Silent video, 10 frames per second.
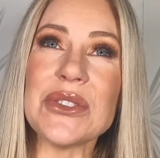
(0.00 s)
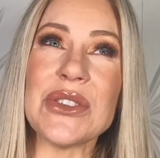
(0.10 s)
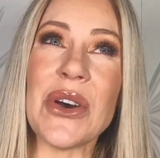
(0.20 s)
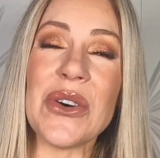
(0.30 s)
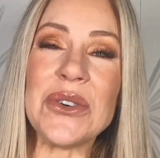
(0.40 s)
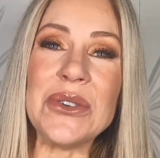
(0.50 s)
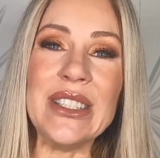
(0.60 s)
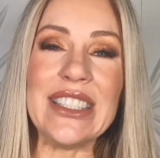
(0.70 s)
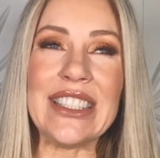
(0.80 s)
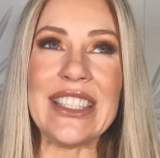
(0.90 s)
So
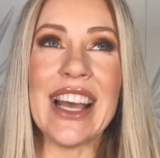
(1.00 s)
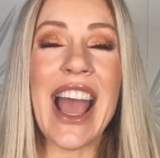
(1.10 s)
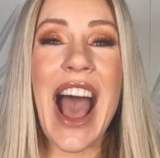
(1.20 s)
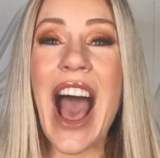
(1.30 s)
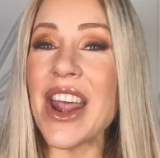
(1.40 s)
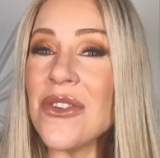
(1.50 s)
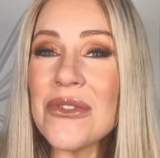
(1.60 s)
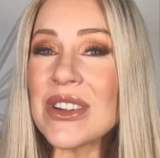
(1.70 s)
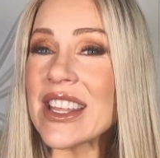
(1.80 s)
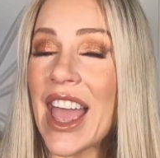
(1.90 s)
I
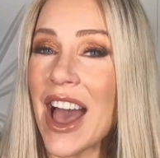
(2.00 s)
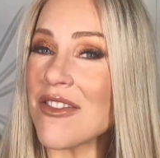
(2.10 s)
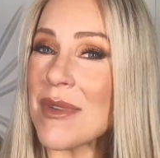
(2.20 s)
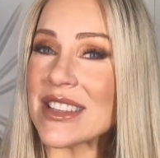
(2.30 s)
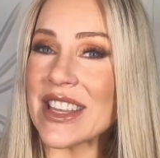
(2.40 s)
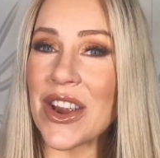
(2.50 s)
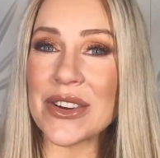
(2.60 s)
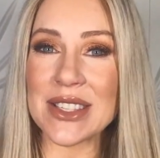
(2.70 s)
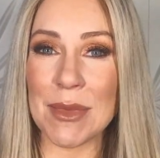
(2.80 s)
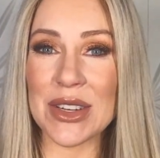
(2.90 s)
don't really have
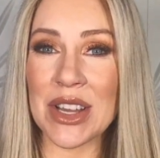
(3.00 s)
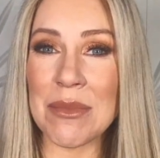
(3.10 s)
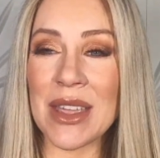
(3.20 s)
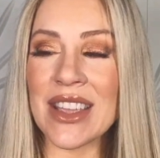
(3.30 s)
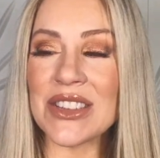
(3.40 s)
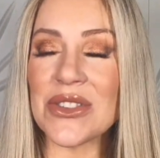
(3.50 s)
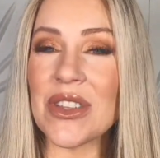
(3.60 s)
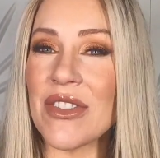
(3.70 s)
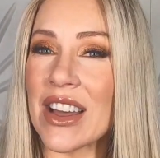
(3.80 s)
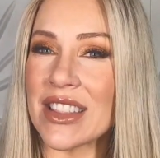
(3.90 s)
mascara smudge on me. So
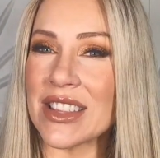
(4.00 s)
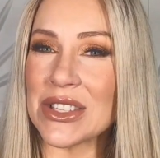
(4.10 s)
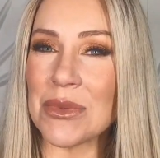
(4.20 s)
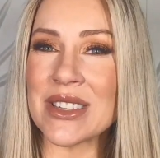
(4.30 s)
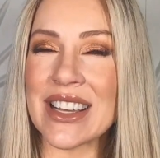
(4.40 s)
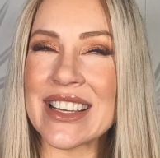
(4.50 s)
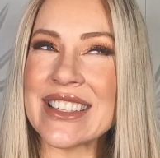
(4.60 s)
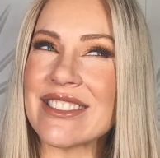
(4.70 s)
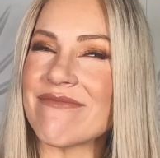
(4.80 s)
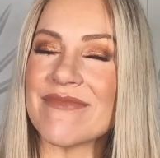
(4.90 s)
the fact that this one
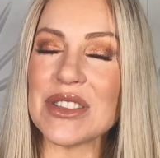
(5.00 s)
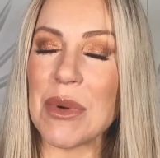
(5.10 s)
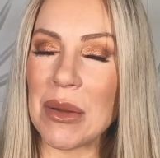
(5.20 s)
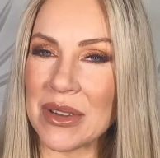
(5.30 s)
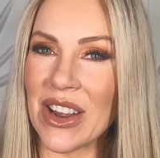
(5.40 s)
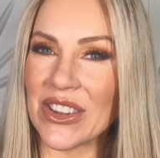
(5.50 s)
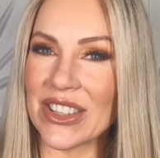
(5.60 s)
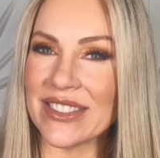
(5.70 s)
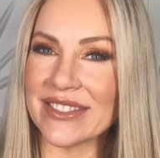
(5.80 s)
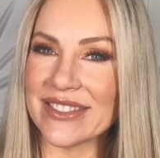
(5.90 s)
does, it's probably not
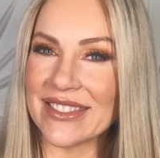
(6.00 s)
good.